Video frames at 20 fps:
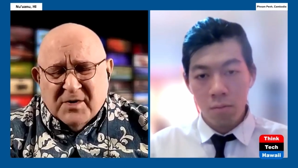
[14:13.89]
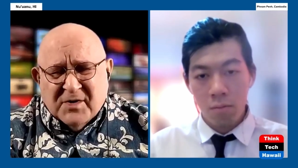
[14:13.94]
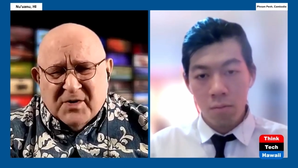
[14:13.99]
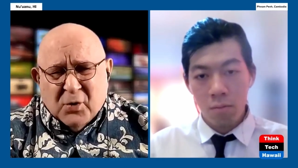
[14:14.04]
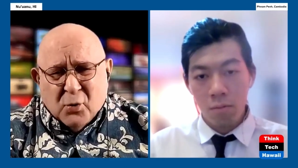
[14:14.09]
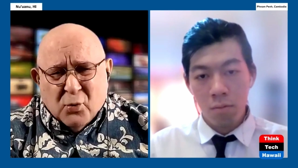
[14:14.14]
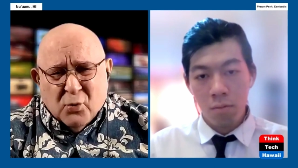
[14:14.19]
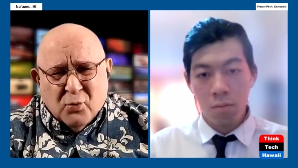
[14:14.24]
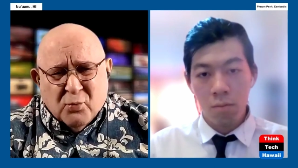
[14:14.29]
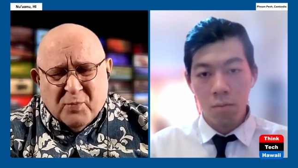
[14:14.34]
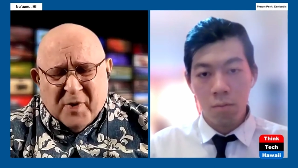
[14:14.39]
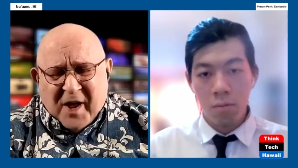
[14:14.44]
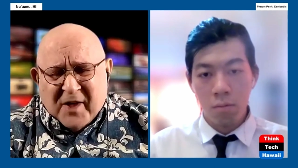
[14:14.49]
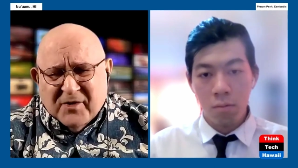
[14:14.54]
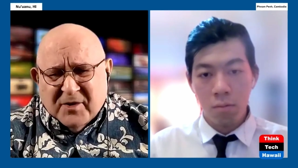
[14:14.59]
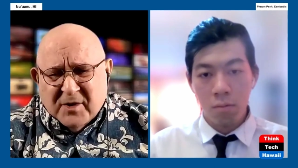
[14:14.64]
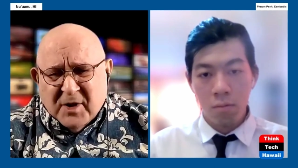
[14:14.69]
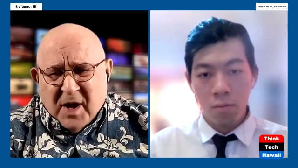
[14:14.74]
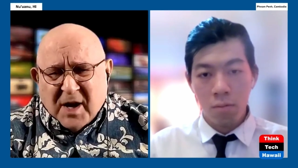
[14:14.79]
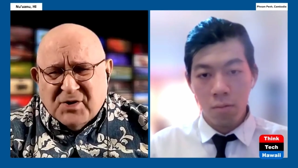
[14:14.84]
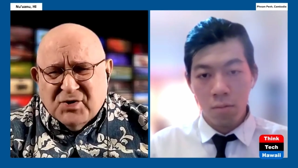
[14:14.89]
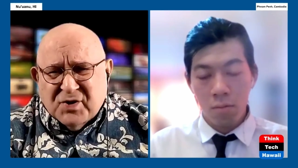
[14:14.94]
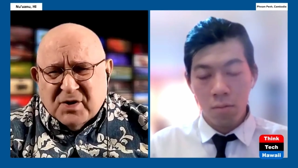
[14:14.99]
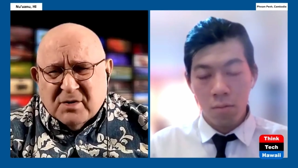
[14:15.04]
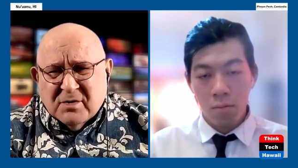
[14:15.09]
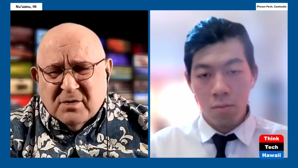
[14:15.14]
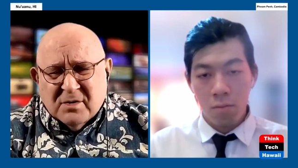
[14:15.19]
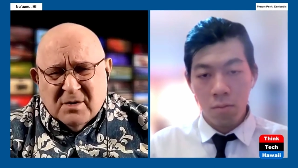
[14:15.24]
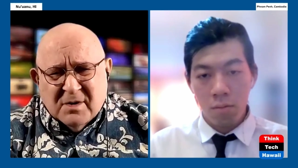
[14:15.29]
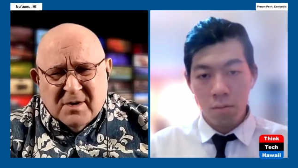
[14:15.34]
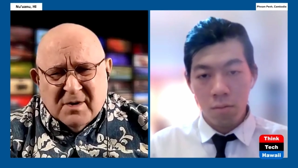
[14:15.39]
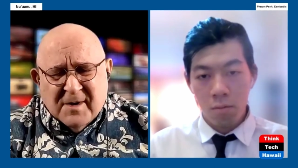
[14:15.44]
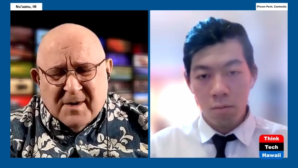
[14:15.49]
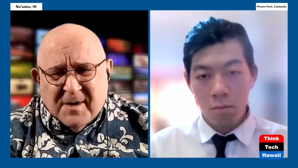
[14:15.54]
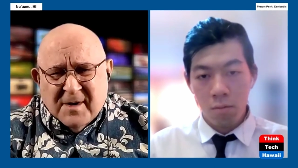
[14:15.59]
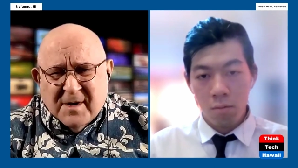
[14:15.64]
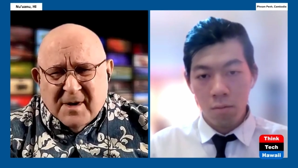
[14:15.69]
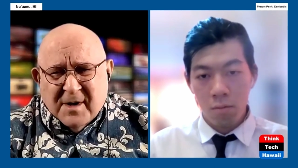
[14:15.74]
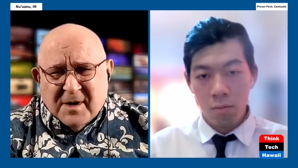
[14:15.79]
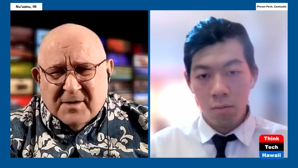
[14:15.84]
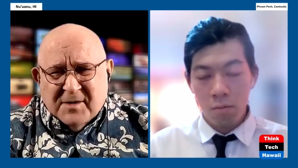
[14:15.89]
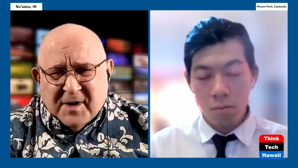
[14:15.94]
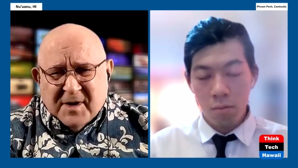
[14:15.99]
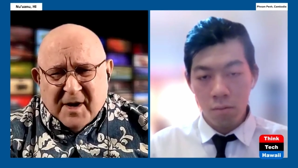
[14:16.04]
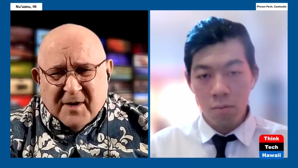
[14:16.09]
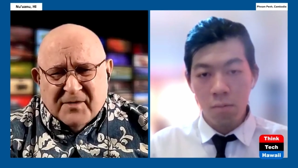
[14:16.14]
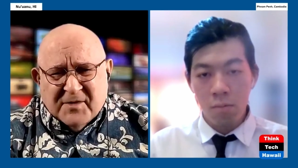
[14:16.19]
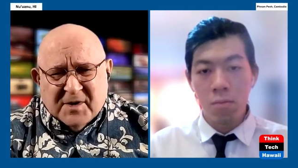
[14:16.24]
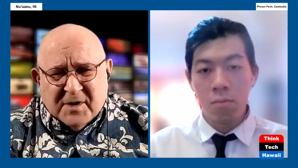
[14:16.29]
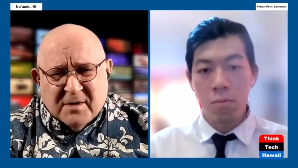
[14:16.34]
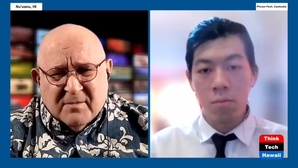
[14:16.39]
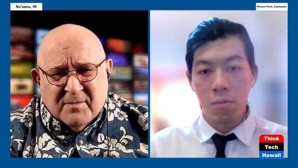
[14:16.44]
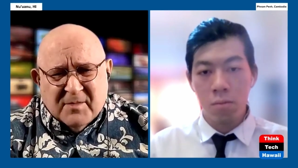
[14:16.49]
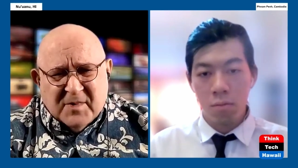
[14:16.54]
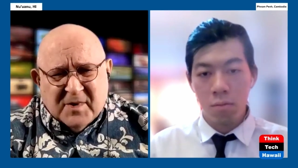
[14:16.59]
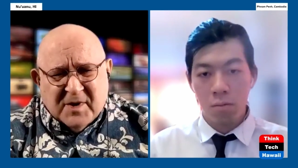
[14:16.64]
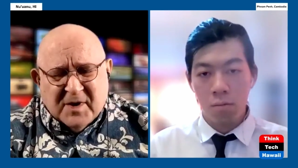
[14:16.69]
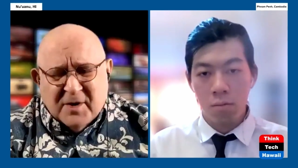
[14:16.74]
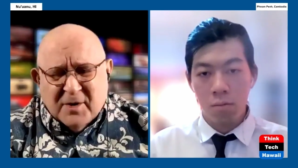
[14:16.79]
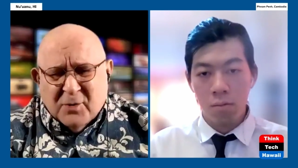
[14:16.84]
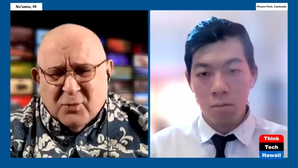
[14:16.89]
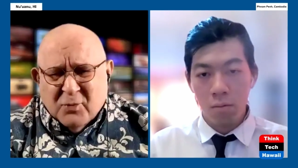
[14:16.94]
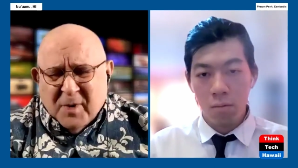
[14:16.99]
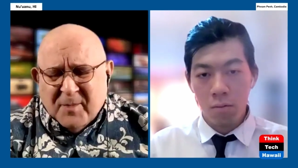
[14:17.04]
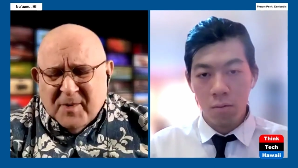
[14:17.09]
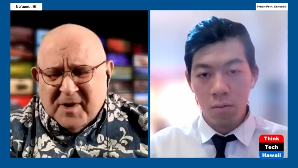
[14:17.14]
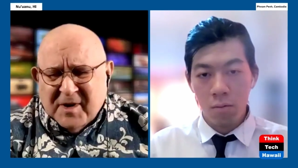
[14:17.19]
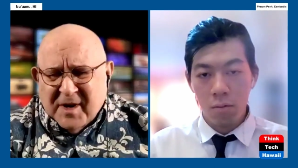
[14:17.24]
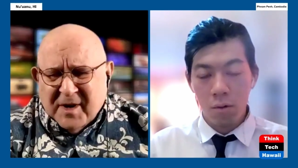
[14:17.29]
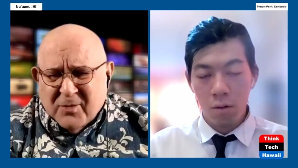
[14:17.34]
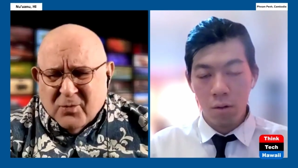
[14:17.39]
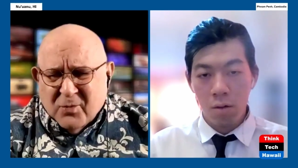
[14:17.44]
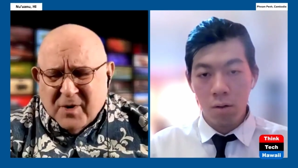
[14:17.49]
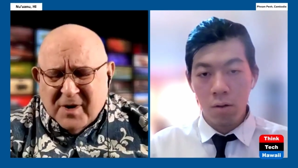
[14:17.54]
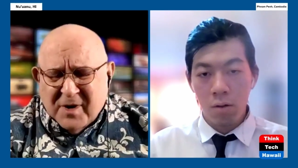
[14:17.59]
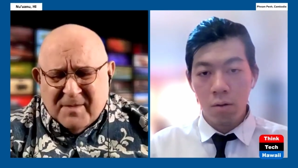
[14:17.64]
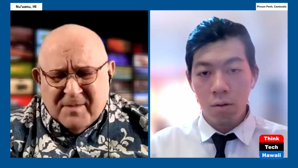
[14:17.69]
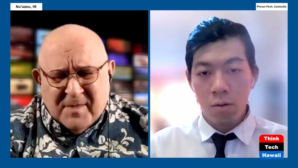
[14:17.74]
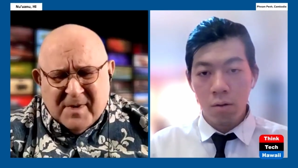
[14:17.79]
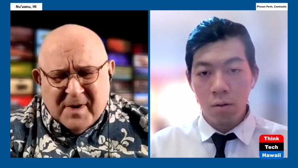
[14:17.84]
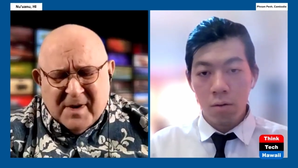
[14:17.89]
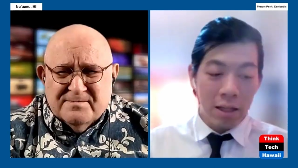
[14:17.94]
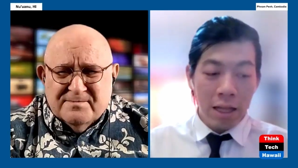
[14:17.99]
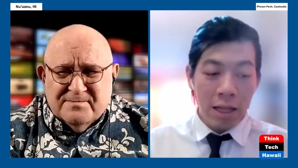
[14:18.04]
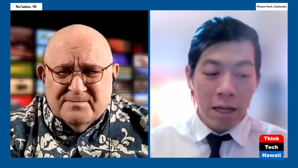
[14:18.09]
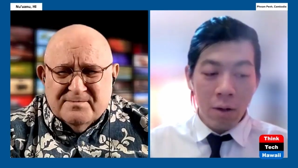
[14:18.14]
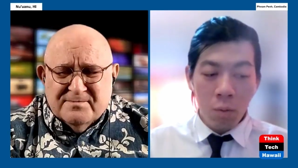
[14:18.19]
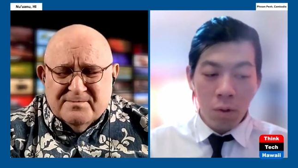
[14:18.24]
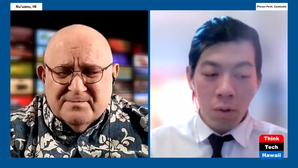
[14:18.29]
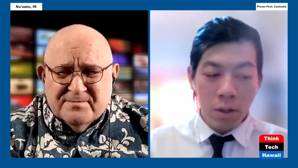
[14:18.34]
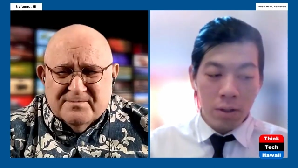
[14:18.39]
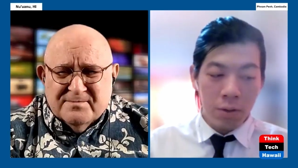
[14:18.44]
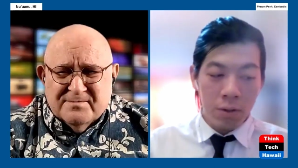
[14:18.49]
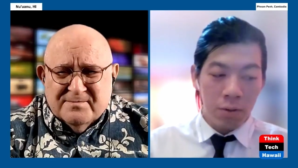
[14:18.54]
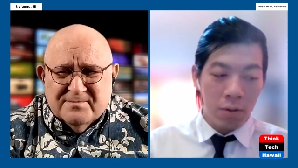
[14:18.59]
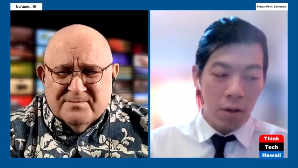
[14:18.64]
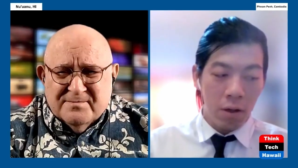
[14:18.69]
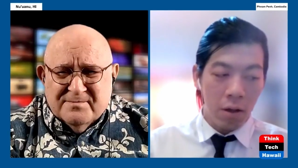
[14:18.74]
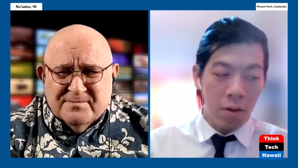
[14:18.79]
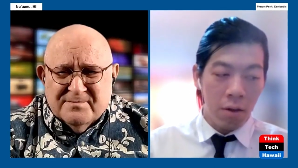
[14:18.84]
Speaker 1: so pathological that they have mm. to kill women that way?
Speaker 2: That was